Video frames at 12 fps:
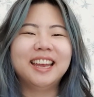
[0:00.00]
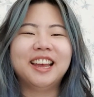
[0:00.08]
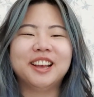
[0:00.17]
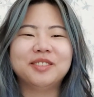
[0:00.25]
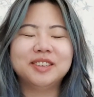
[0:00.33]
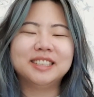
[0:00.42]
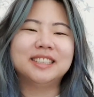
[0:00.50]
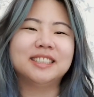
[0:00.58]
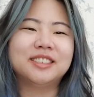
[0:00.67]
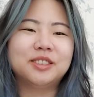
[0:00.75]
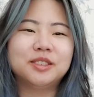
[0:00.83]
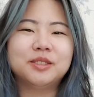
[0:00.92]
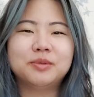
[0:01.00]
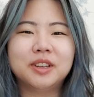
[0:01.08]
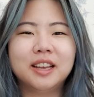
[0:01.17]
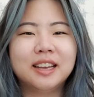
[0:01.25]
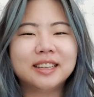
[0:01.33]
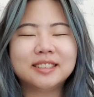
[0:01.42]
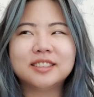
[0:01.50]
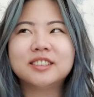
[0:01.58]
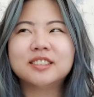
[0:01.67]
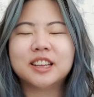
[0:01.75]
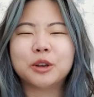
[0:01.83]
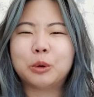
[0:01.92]
It's a little
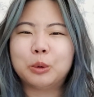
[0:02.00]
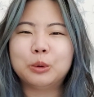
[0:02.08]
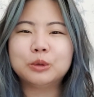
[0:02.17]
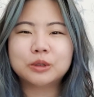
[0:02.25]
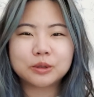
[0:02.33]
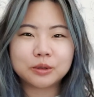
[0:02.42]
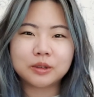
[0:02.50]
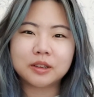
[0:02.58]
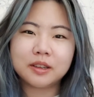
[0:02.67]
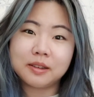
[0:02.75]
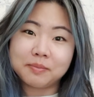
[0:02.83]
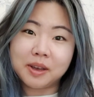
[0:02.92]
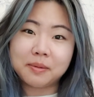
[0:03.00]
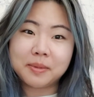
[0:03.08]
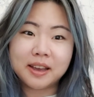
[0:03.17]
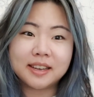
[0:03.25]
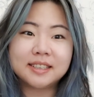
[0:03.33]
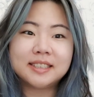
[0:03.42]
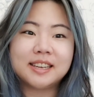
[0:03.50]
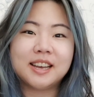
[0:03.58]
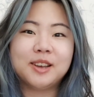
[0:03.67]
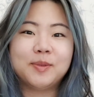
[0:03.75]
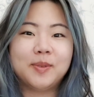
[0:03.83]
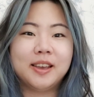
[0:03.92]
like old school in my mind,
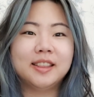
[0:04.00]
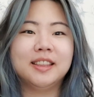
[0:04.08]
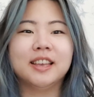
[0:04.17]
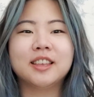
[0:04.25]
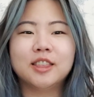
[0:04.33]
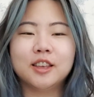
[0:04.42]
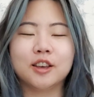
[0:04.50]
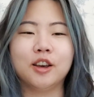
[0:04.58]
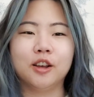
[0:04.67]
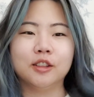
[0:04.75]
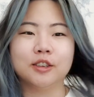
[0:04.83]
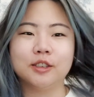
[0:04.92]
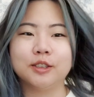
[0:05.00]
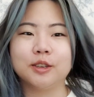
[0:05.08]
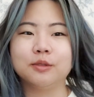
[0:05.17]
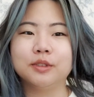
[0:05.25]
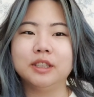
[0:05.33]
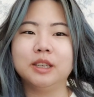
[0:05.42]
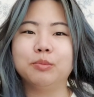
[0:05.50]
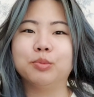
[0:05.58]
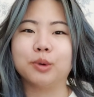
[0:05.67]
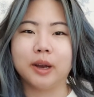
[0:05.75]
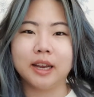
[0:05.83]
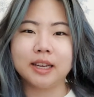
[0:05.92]
and like the colors are really
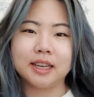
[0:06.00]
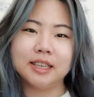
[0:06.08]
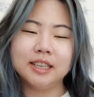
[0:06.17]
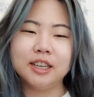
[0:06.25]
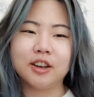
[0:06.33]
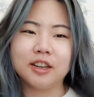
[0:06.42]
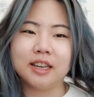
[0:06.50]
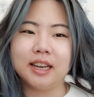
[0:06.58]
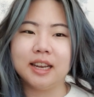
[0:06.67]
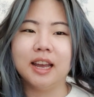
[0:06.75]
bright and neon-y.